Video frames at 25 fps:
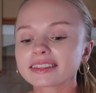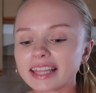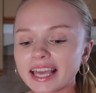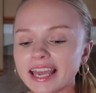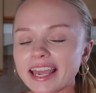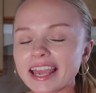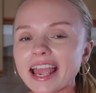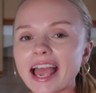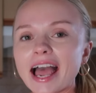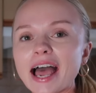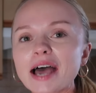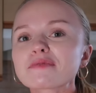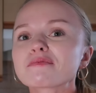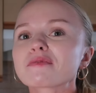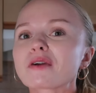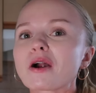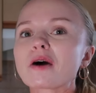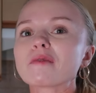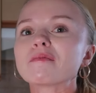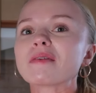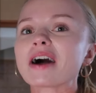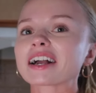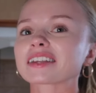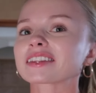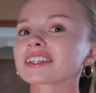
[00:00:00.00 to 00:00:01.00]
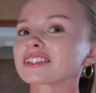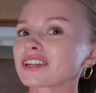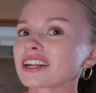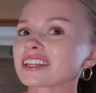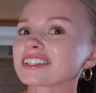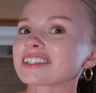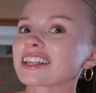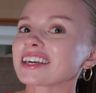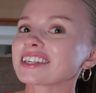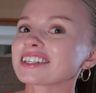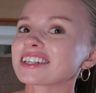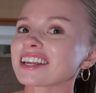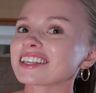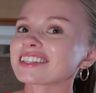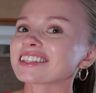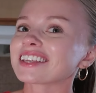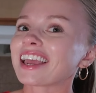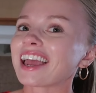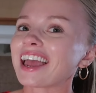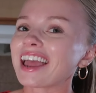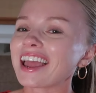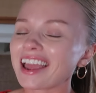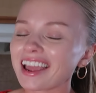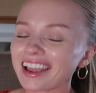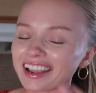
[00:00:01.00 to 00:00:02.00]
they had brought back the tres leches
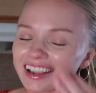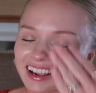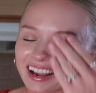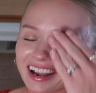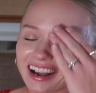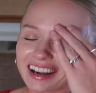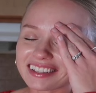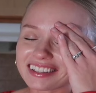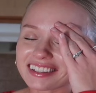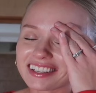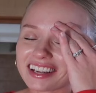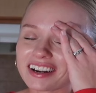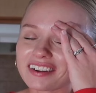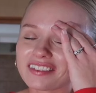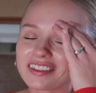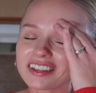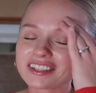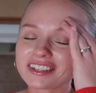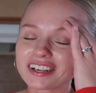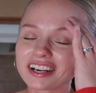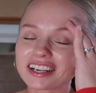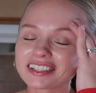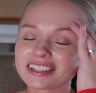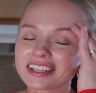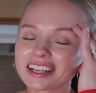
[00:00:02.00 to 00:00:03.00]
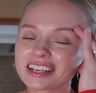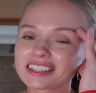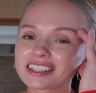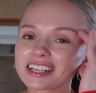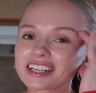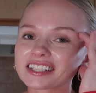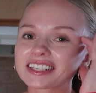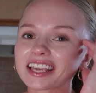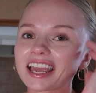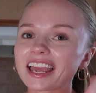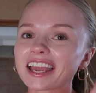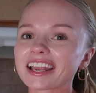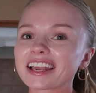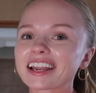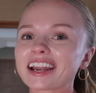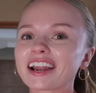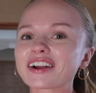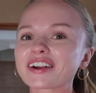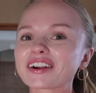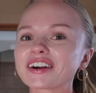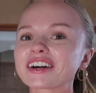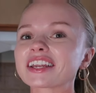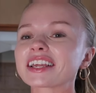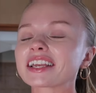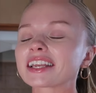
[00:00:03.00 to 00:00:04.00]
cake. I love the tres leches cake and
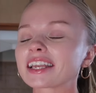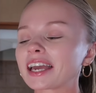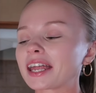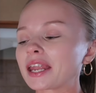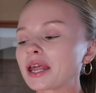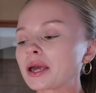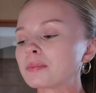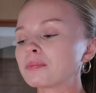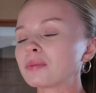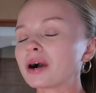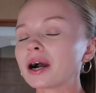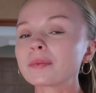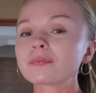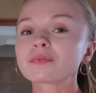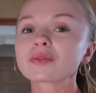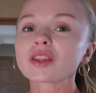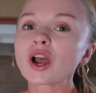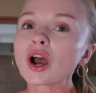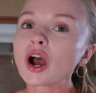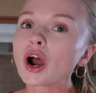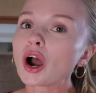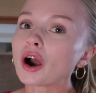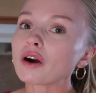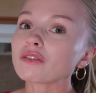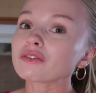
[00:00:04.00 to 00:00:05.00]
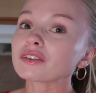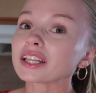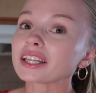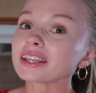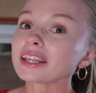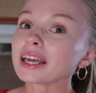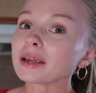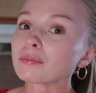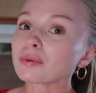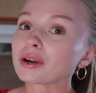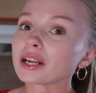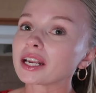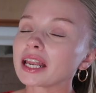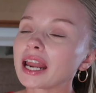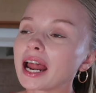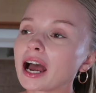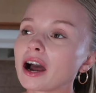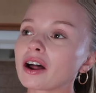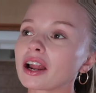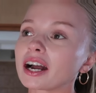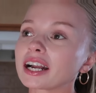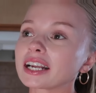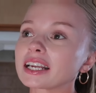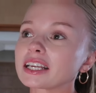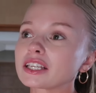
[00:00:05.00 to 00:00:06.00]
I couldn't get it. But Hopefully they bring it
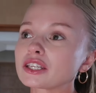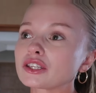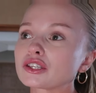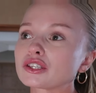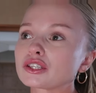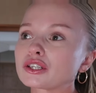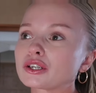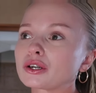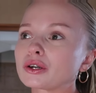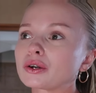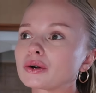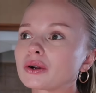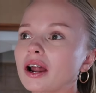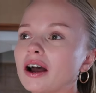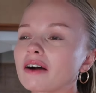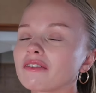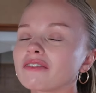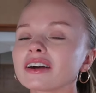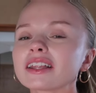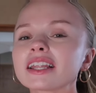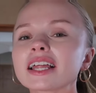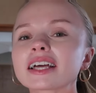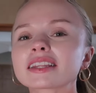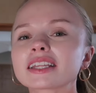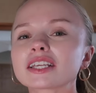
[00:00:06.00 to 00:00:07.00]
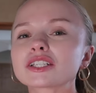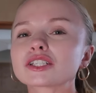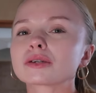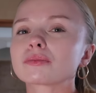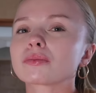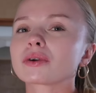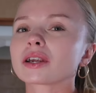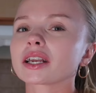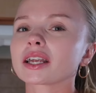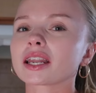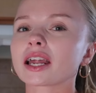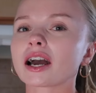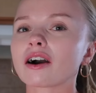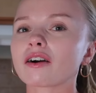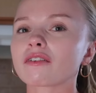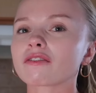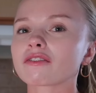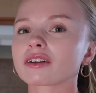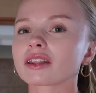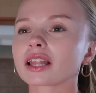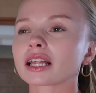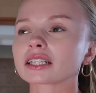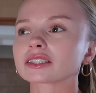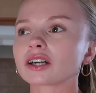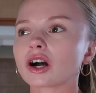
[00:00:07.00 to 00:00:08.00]
out again soon. I feel like they should bring it out
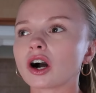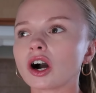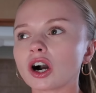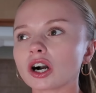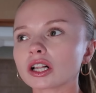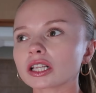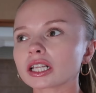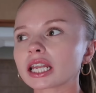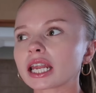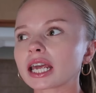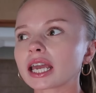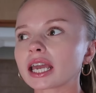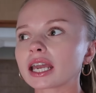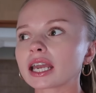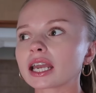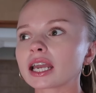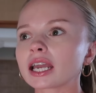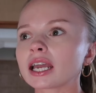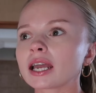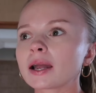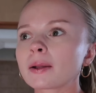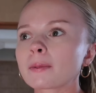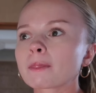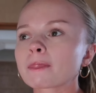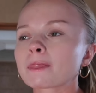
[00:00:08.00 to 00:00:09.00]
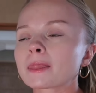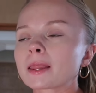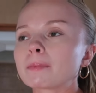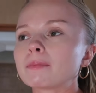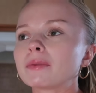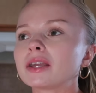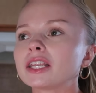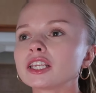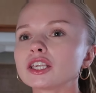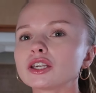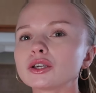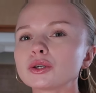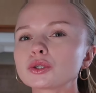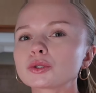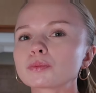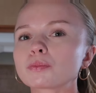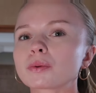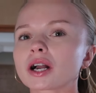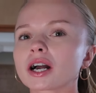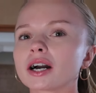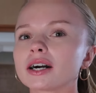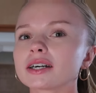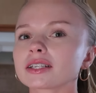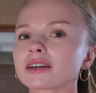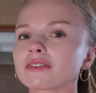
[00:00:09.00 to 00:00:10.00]
for like the holiday menus
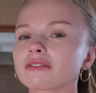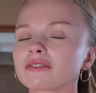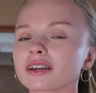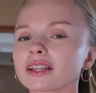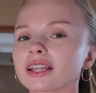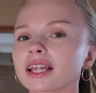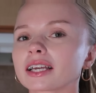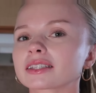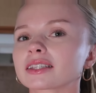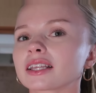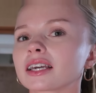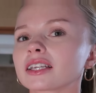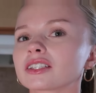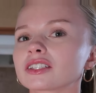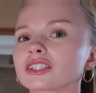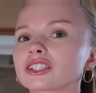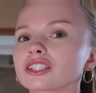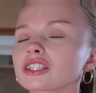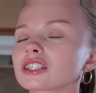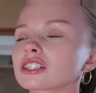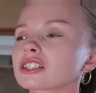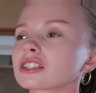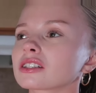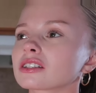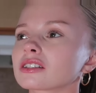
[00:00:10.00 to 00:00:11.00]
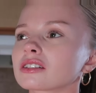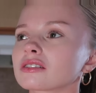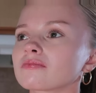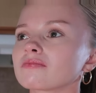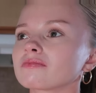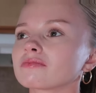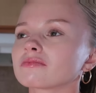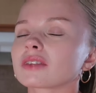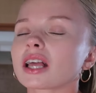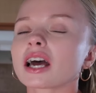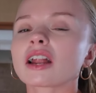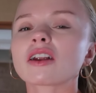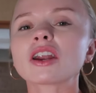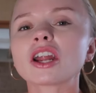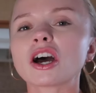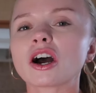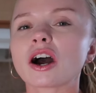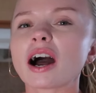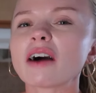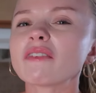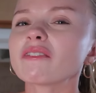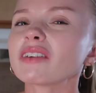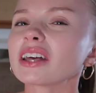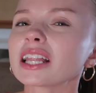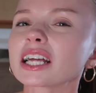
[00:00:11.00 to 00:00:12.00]
because I feel like that's just, I don't know.
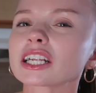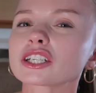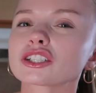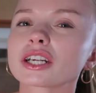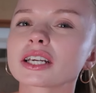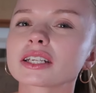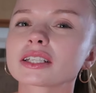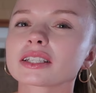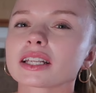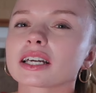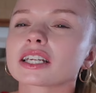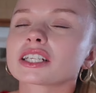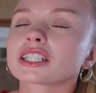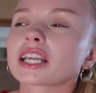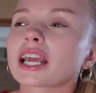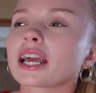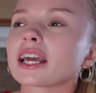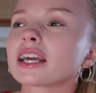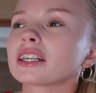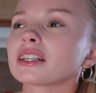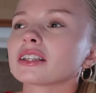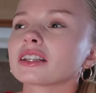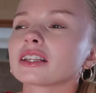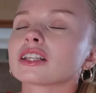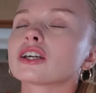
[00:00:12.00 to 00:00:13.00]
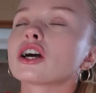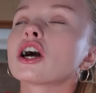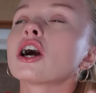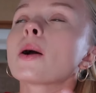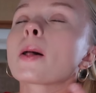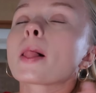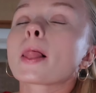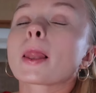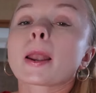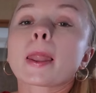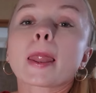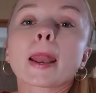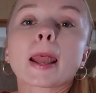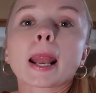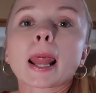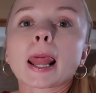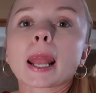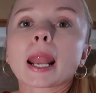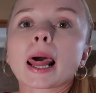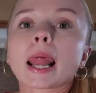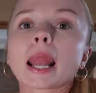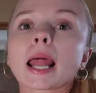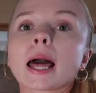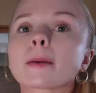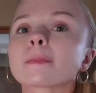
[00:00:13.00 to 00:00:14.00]
I feel like tres leche la la
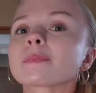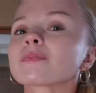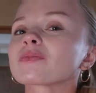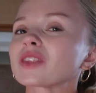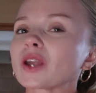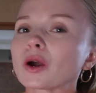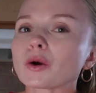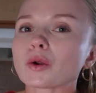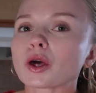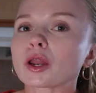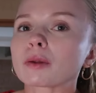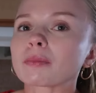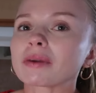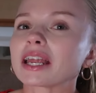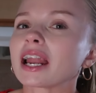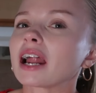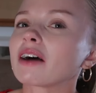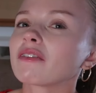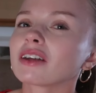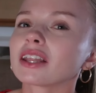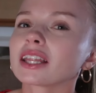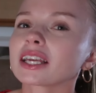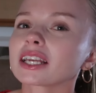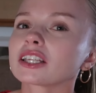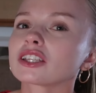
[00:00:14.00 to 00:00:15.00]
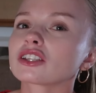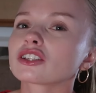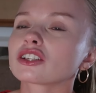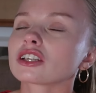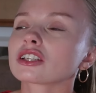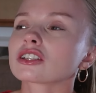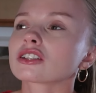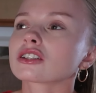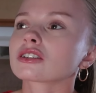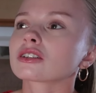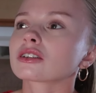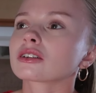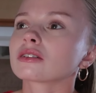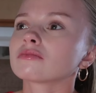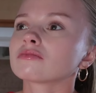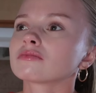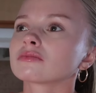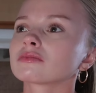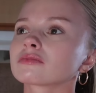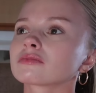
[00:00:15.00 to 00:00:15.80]
la la, you know what I mean? I feel like it's just